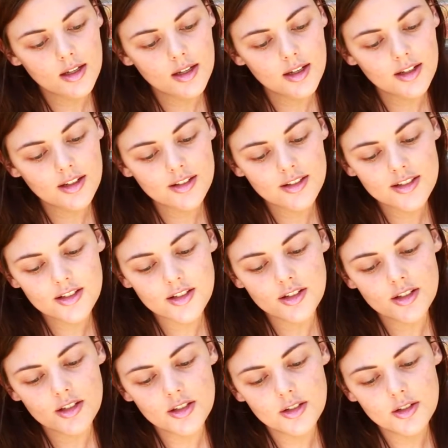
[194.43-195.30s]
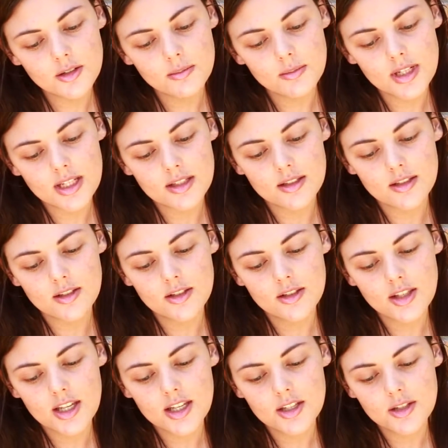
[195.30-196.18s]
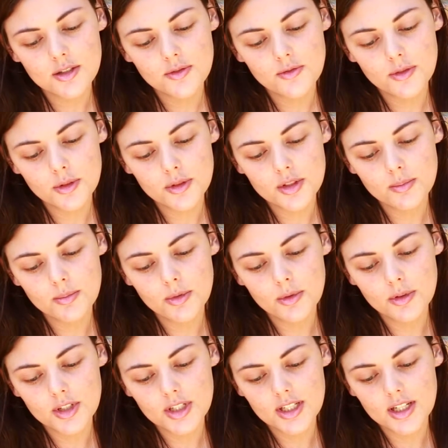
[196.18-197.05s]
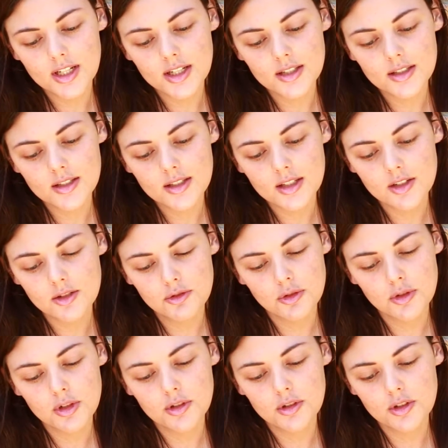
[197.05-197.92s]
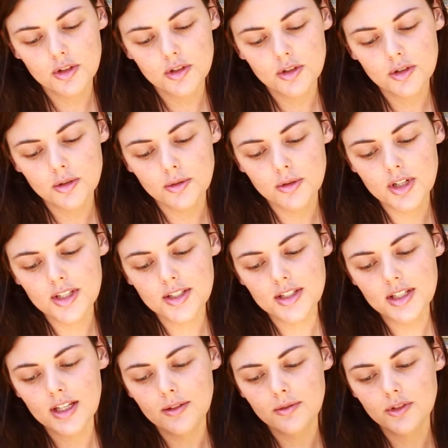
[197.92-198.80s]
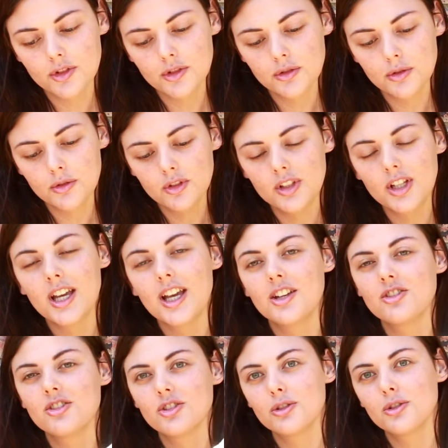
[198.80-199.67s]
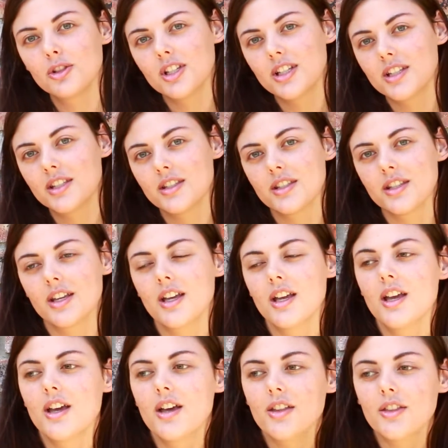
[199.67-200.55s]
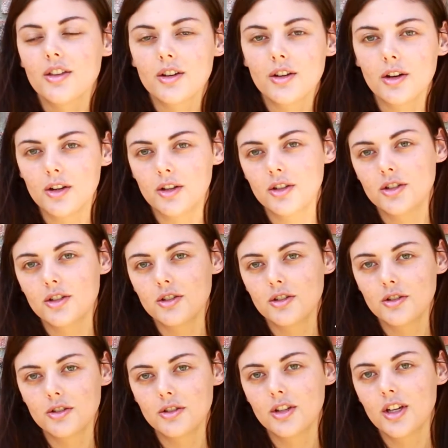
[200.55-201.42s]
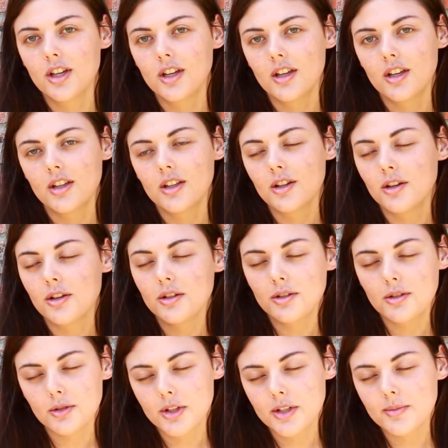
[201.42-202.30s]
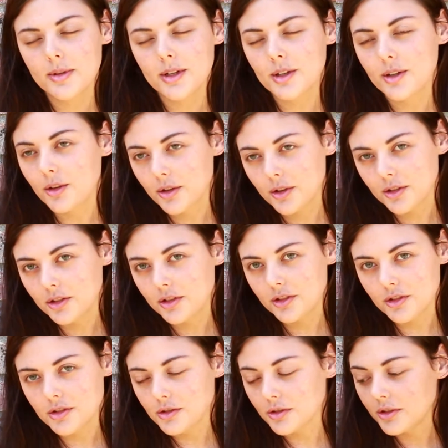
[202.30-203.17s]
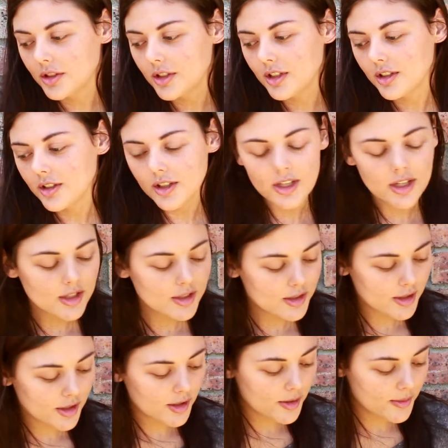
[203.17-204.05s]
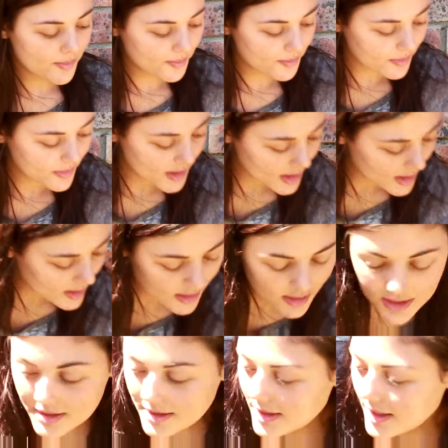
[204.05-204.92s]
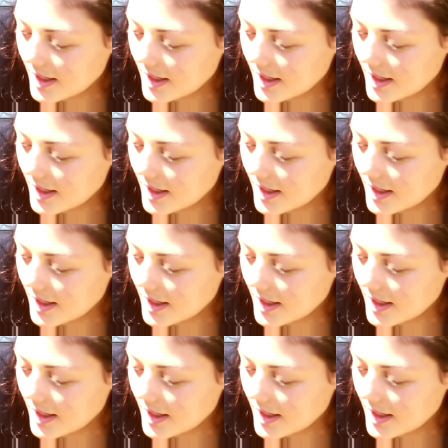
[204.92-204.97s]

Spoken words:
it's got a cute message. Thank you for supporting us. Enjoy your new toys. Love, Jewel. And Jewel is the cockatoo, you know, Toys by Cockatoo Jewel. So there's